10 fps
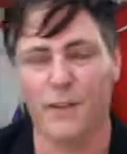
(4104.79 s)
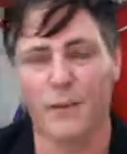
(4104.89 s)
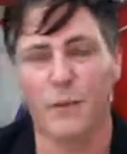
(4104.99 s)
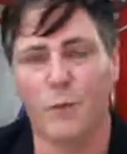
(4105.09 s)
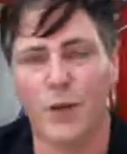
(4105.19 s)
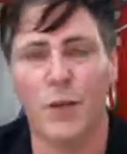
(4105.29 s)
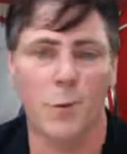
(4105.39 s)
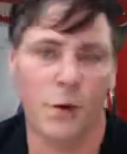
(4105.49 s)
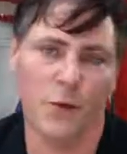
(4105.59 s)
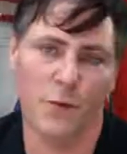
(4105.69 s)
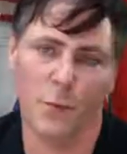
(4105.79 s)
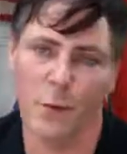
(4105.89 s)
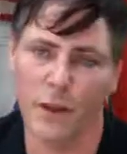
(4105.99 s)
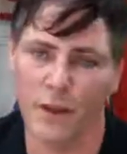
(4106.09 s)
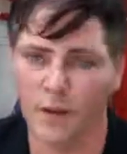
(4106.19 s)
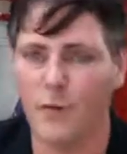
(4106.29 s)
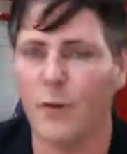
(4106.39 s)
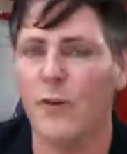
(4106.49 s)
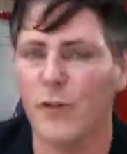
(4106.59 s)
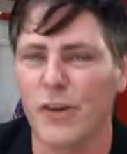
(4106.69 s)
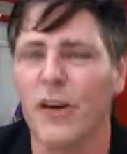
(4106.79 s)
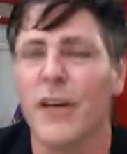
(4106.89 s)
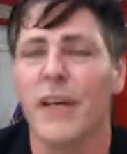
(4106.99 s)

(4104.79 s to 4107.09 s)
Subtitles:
to really work for this future.